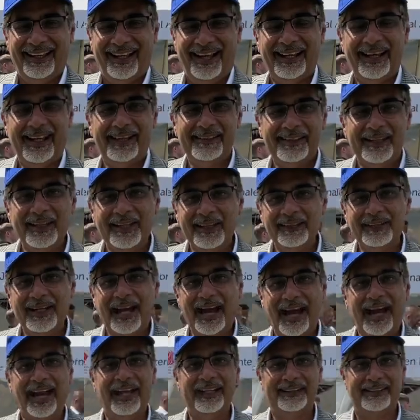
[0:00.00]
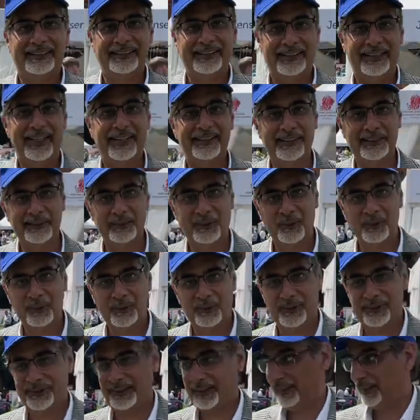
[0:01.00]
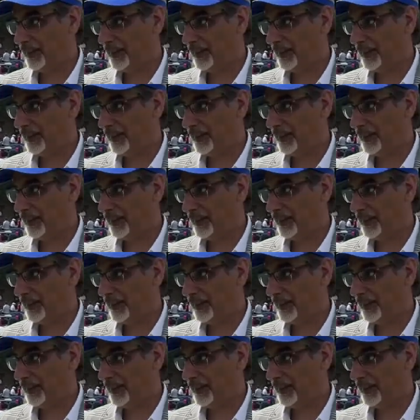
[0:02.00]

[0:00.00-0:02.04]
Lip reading: Hi guys, here at the London Concours at